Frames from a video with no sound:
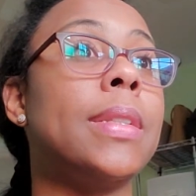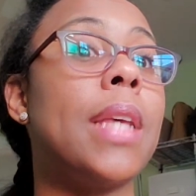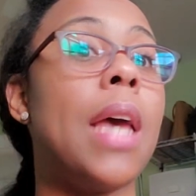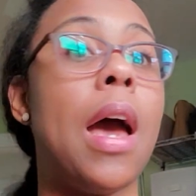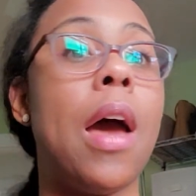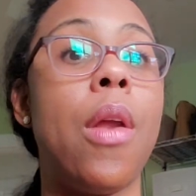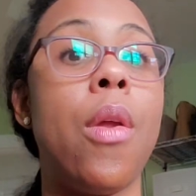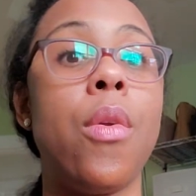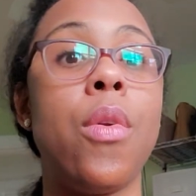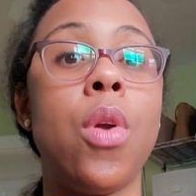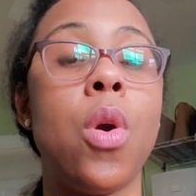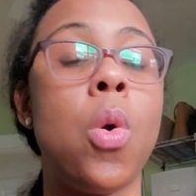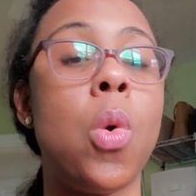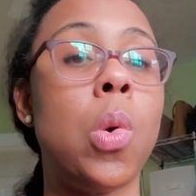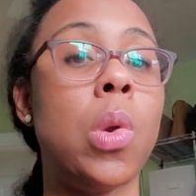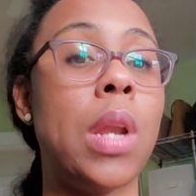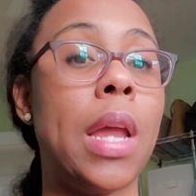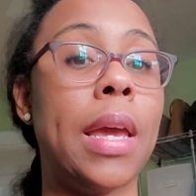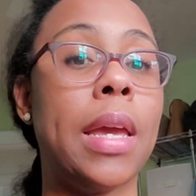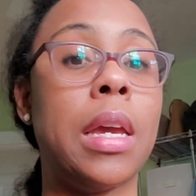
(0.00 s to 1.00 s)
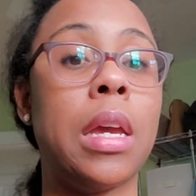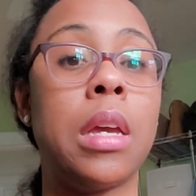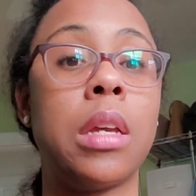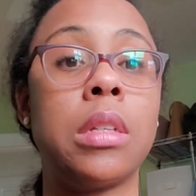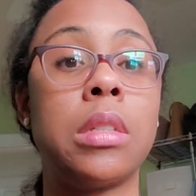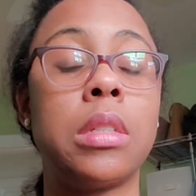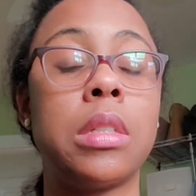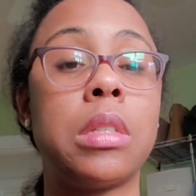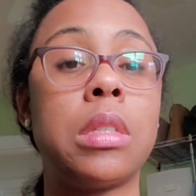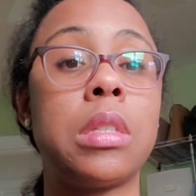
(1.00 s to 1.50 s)
I don't know, like,
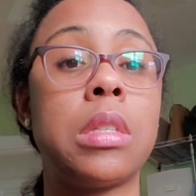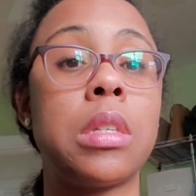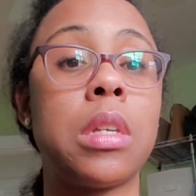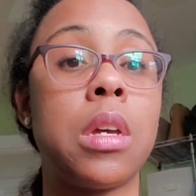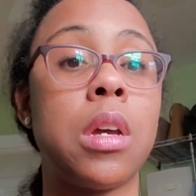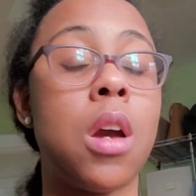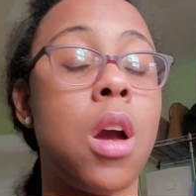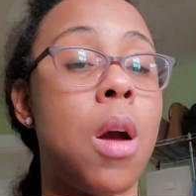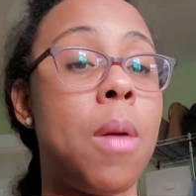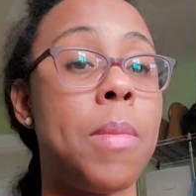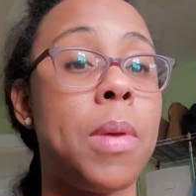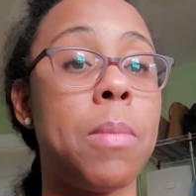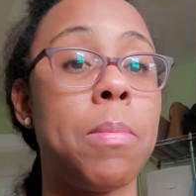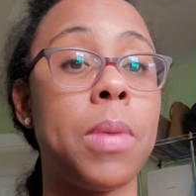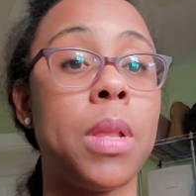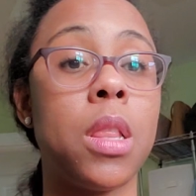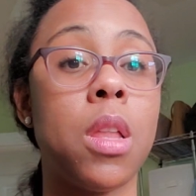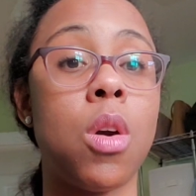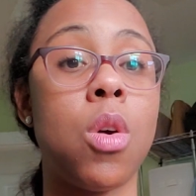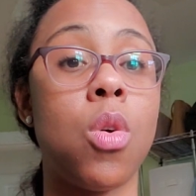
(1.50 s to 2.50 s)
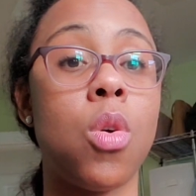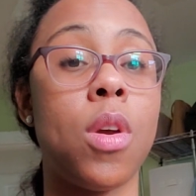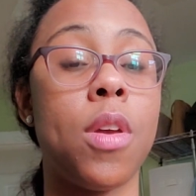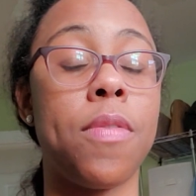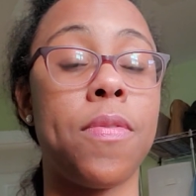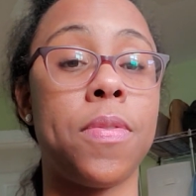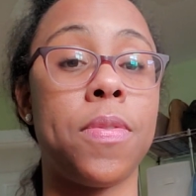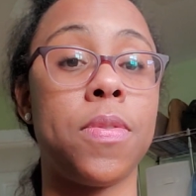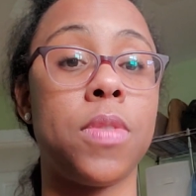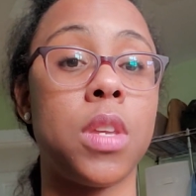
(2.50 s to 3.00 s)
just comment below
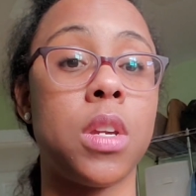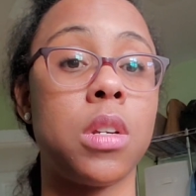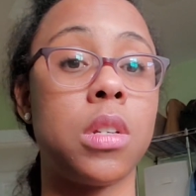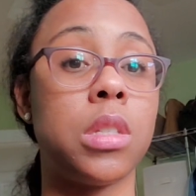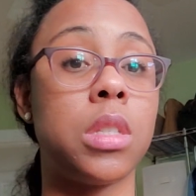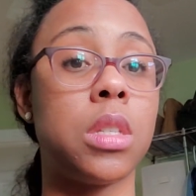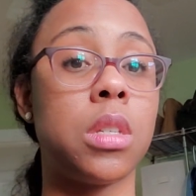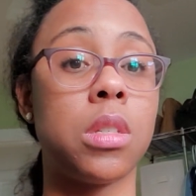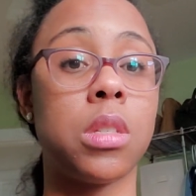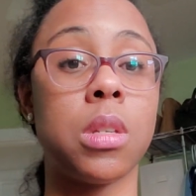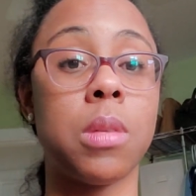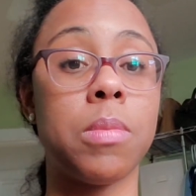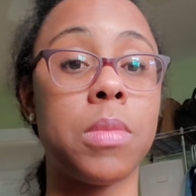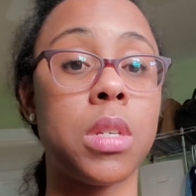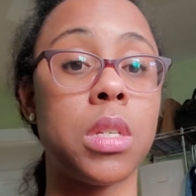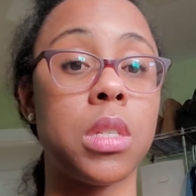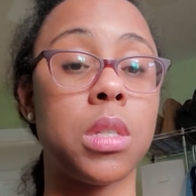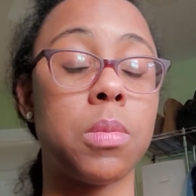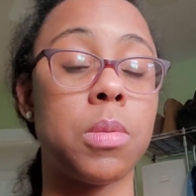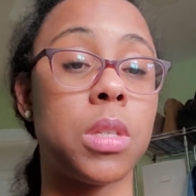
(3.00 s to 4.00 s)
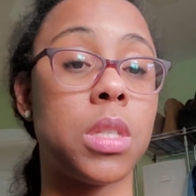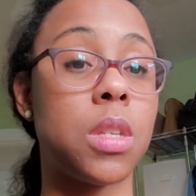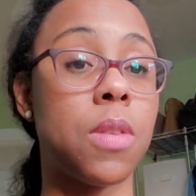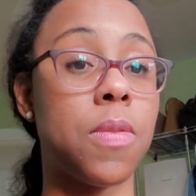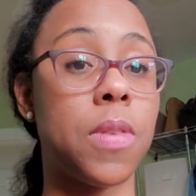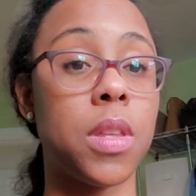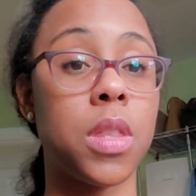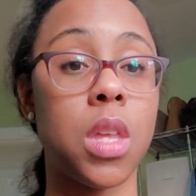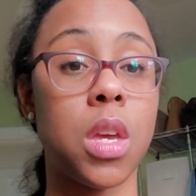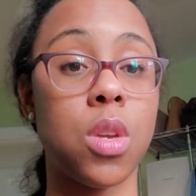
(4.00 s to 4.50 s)
if there's something
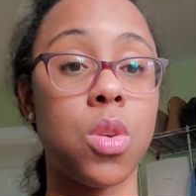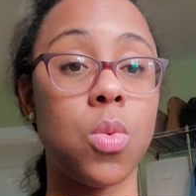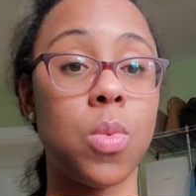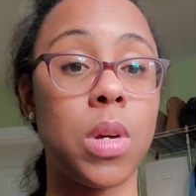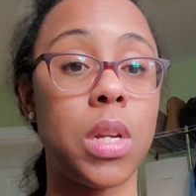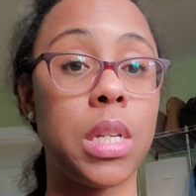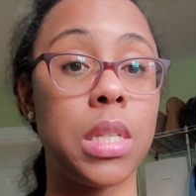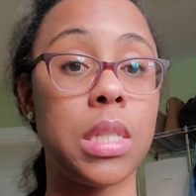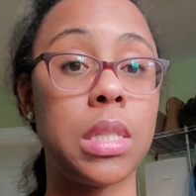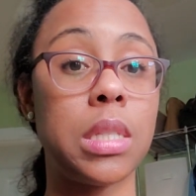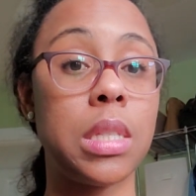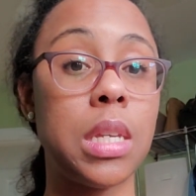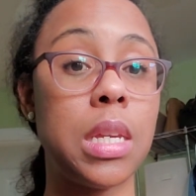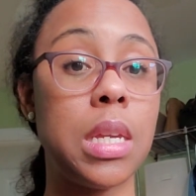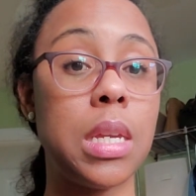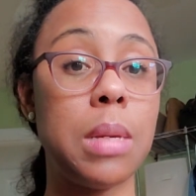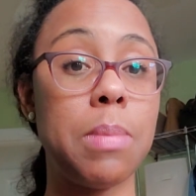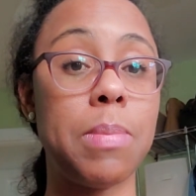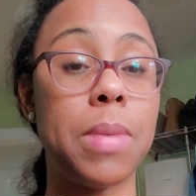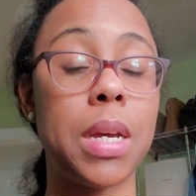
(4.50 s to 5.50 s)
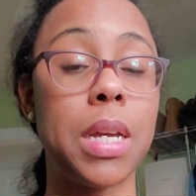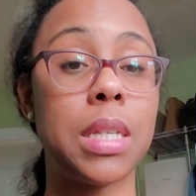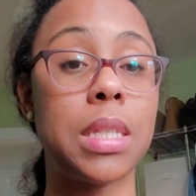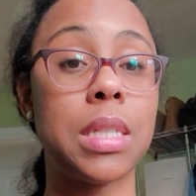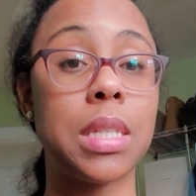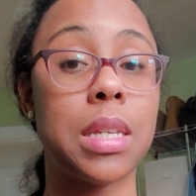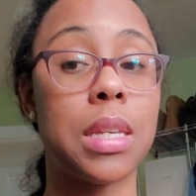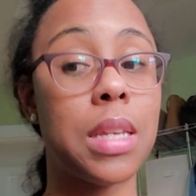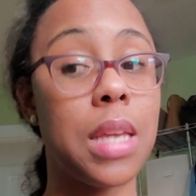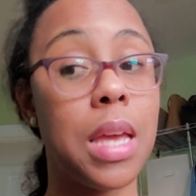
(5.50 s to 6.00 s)
specific that you want to see.
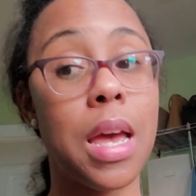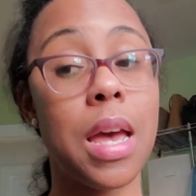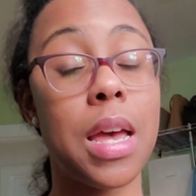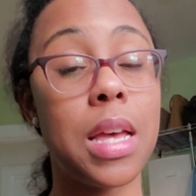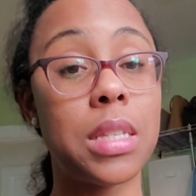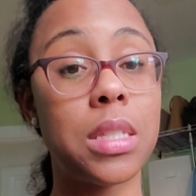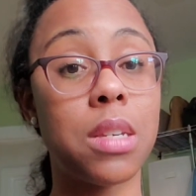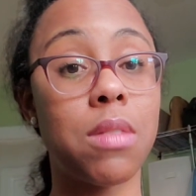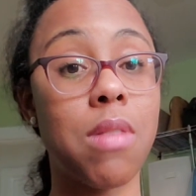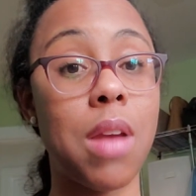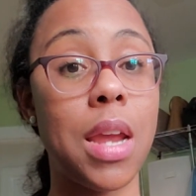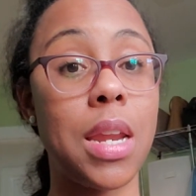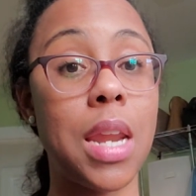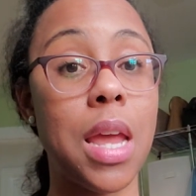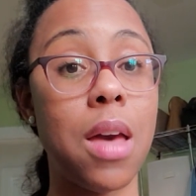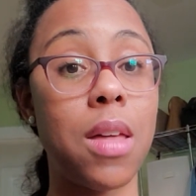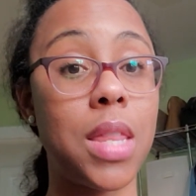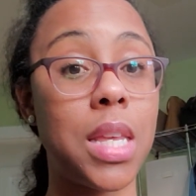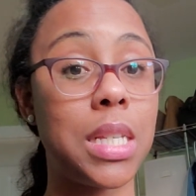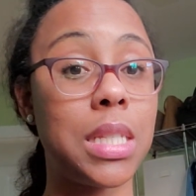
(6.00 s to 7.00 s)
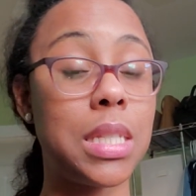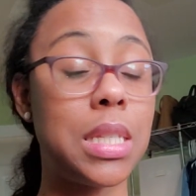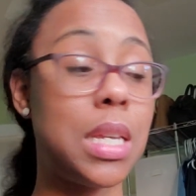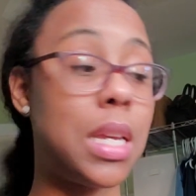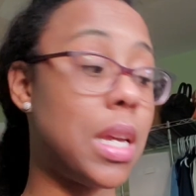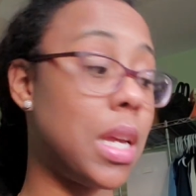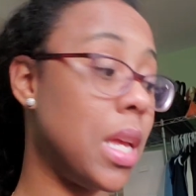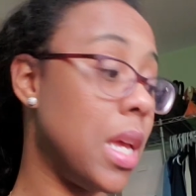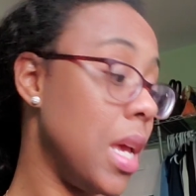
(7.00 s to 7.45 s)
But yeah, as of right now, that's it.